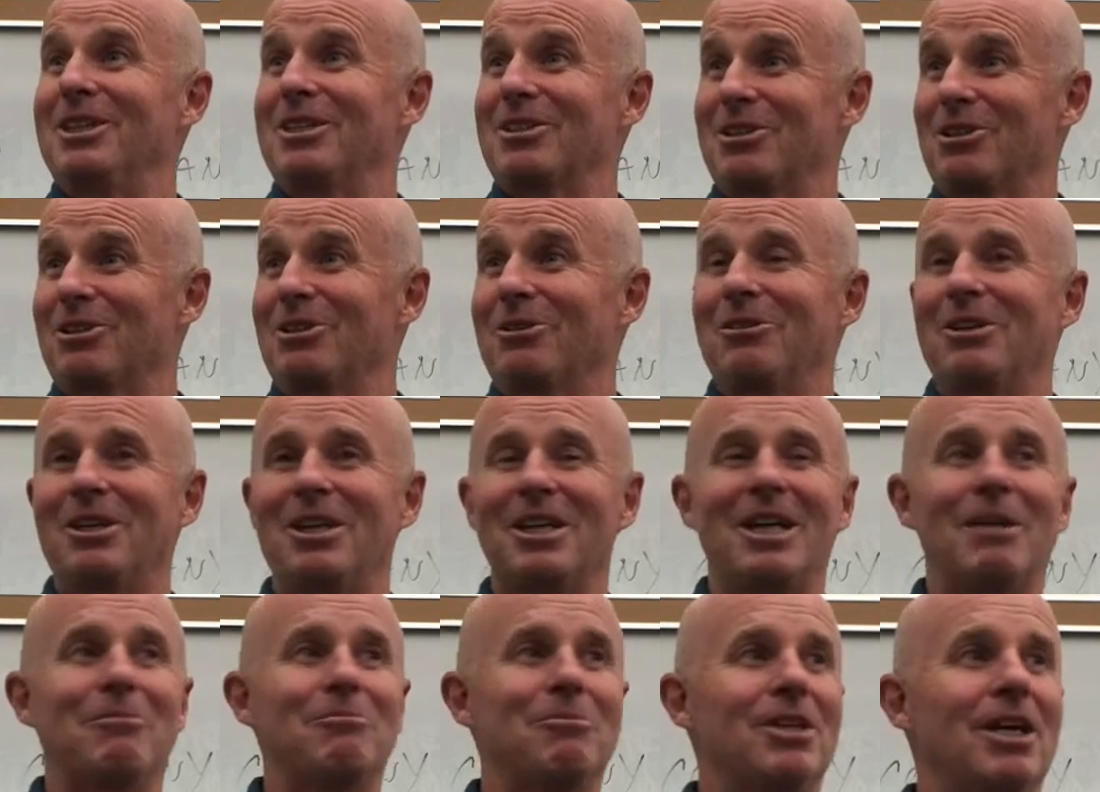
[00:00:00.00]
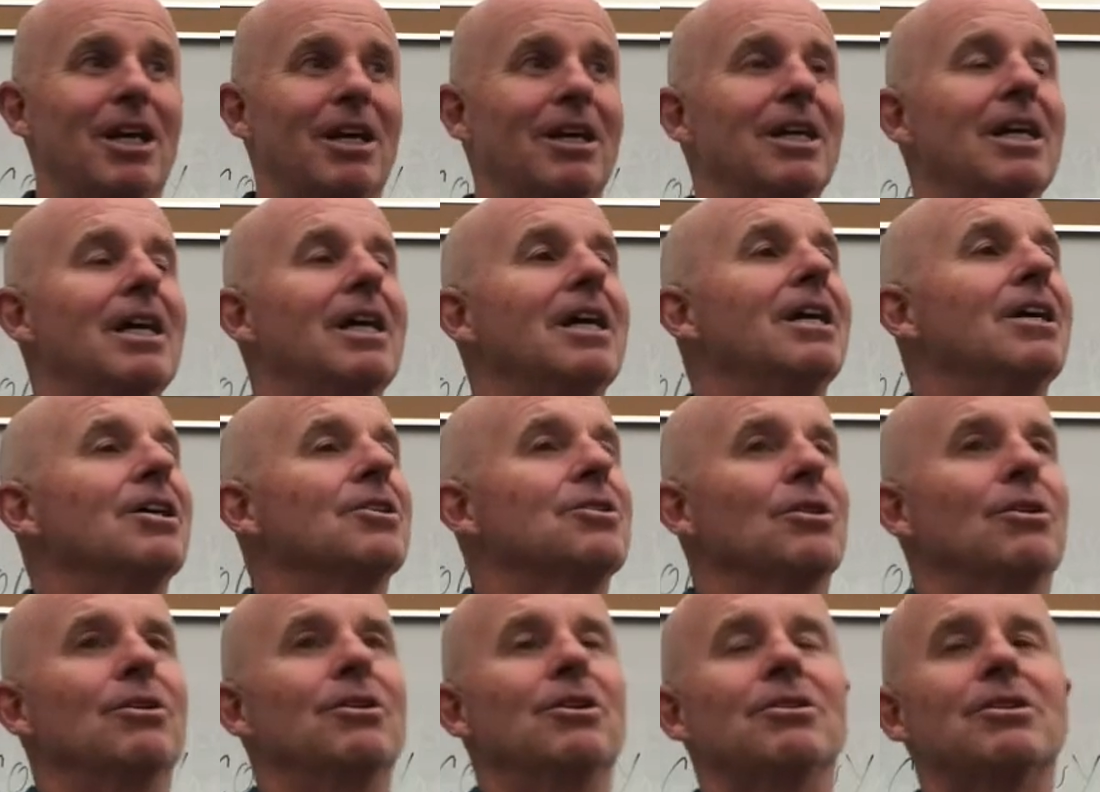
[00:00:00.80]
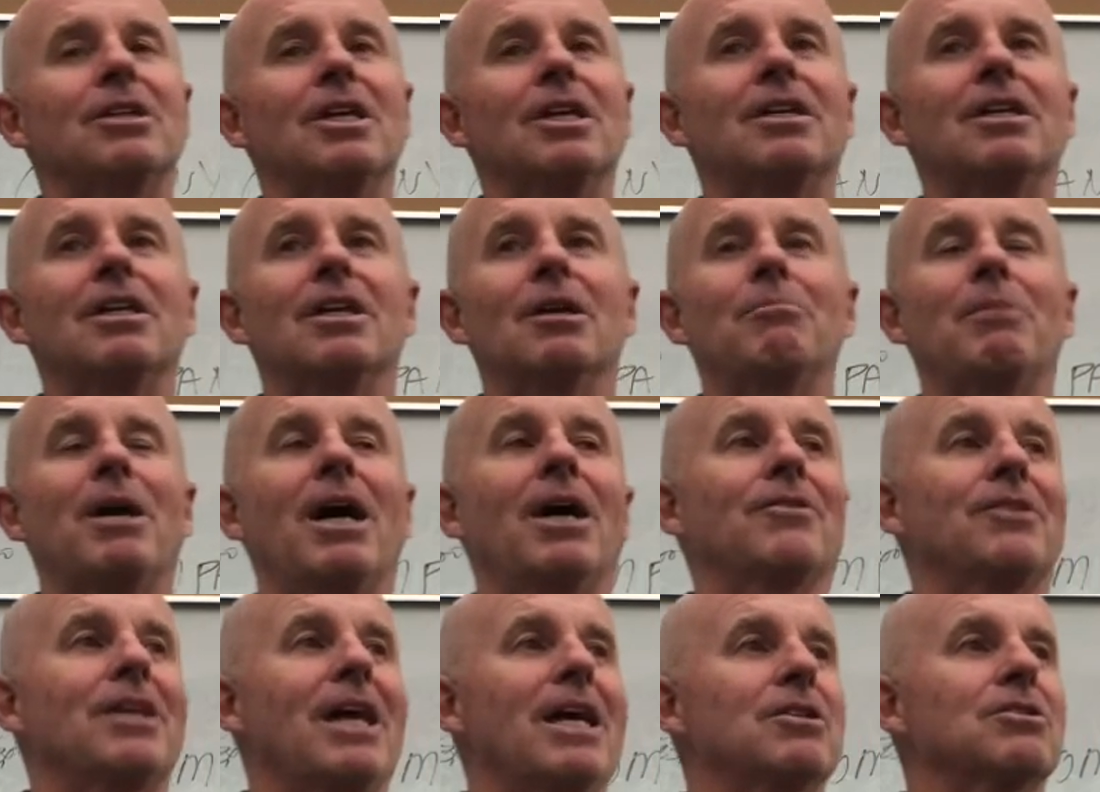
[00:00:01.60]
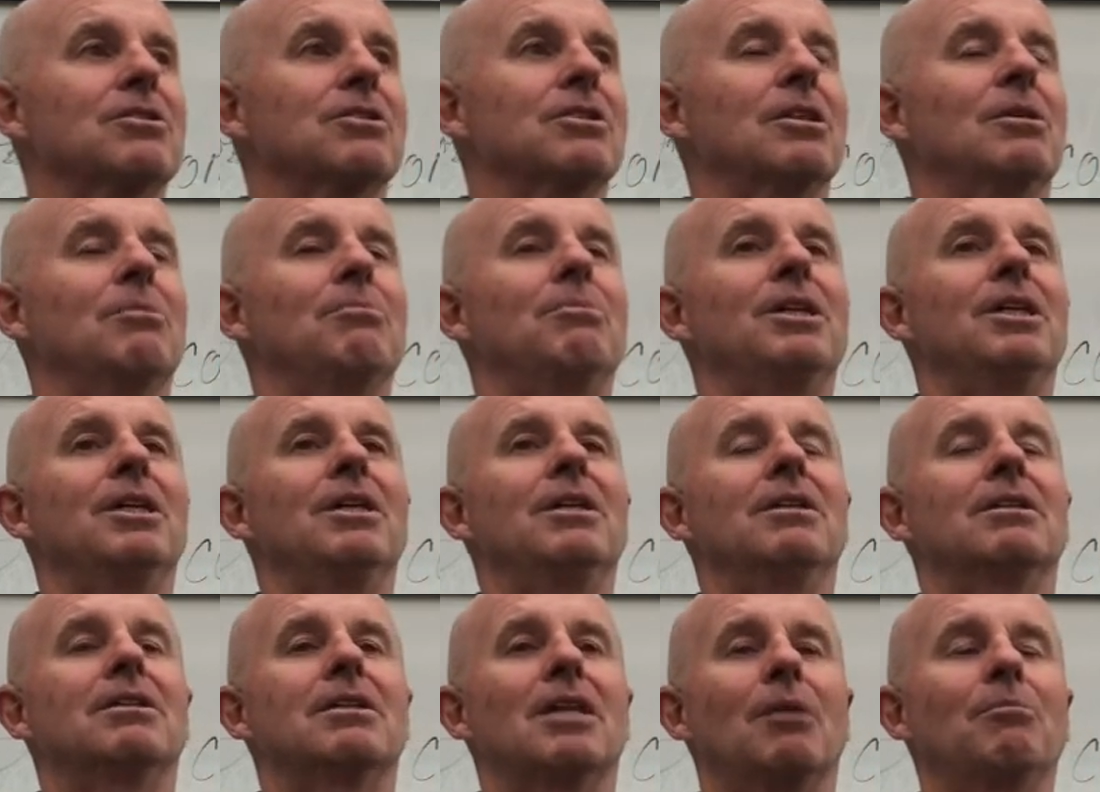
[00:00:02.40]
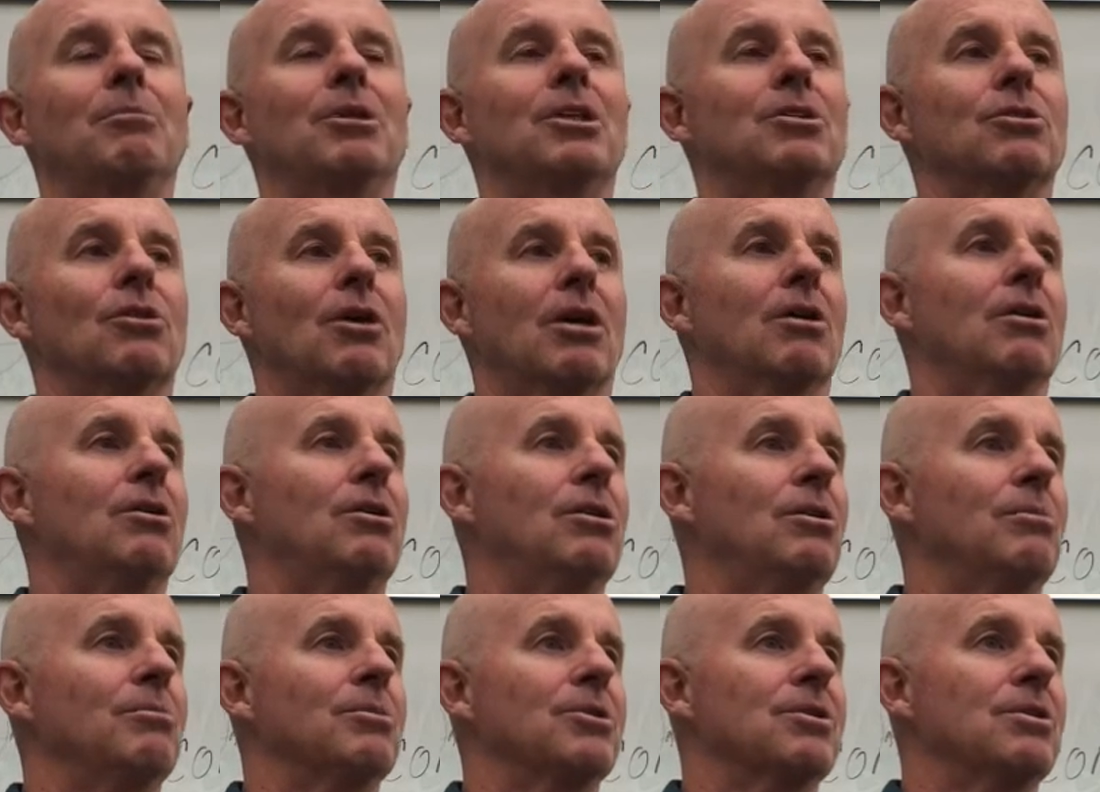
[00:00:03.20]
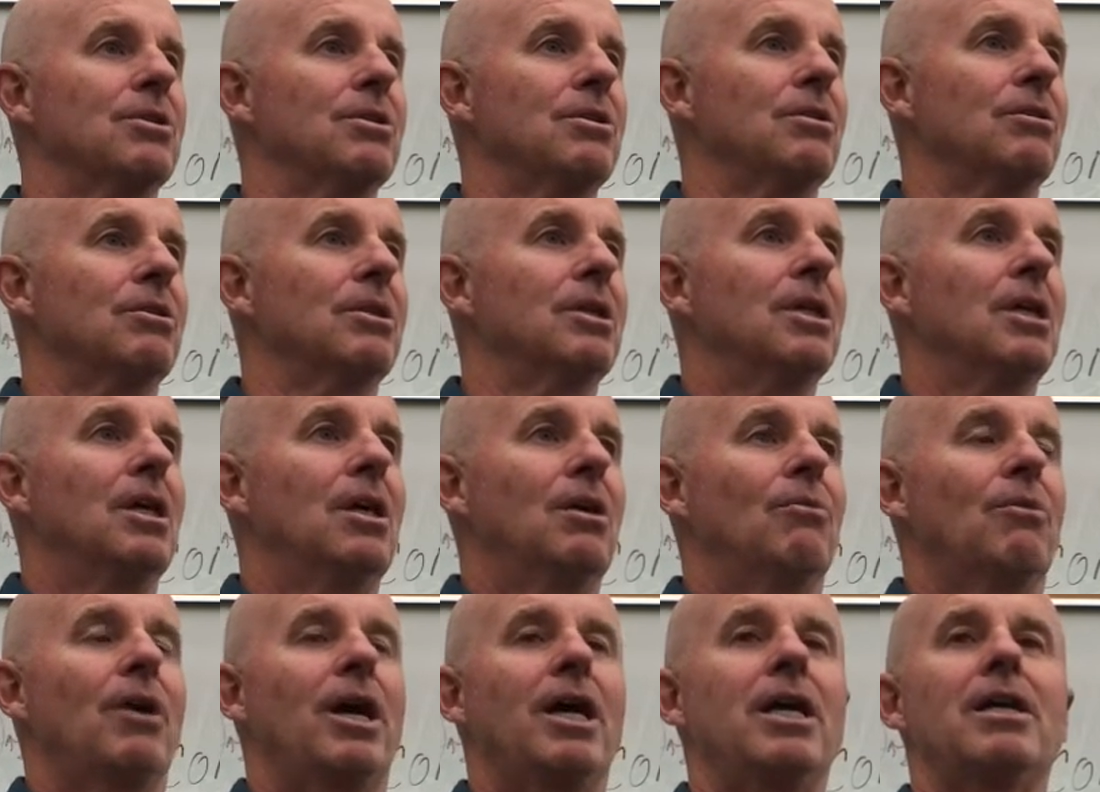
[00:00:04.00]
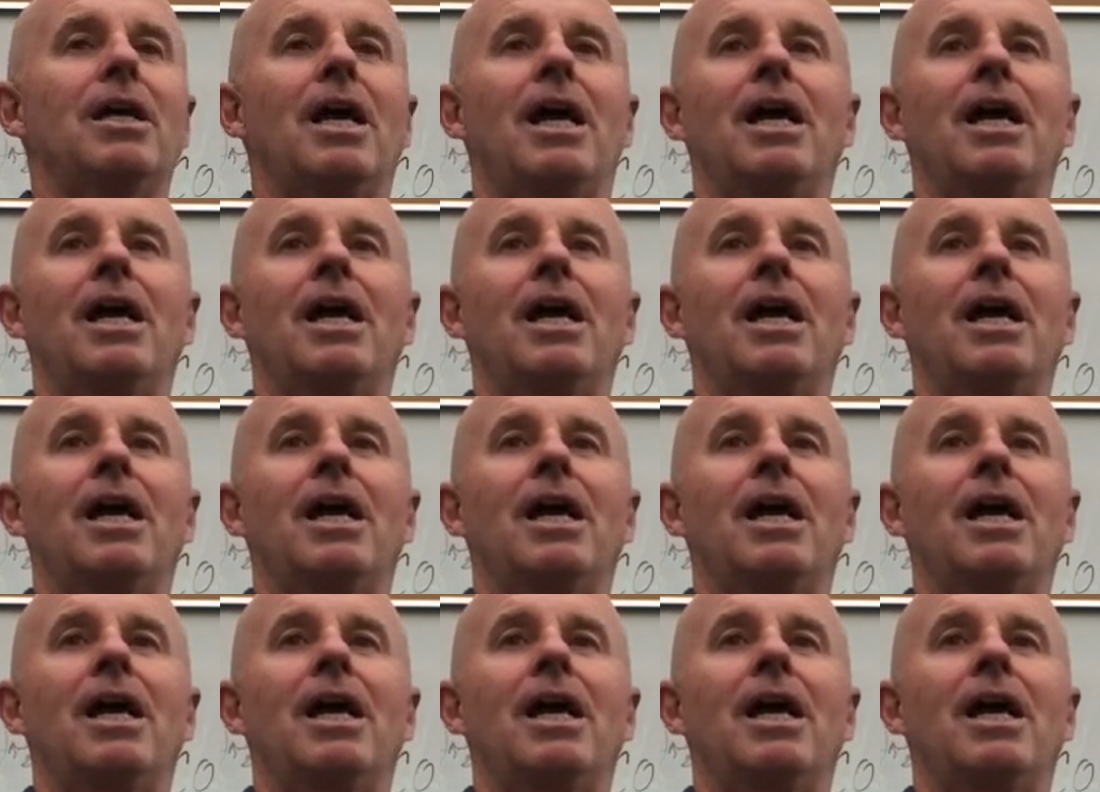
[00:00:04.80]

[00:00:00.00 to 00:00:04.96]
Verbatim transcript: It's already up there. So they're thinking about that's going to be come into our homes too, right?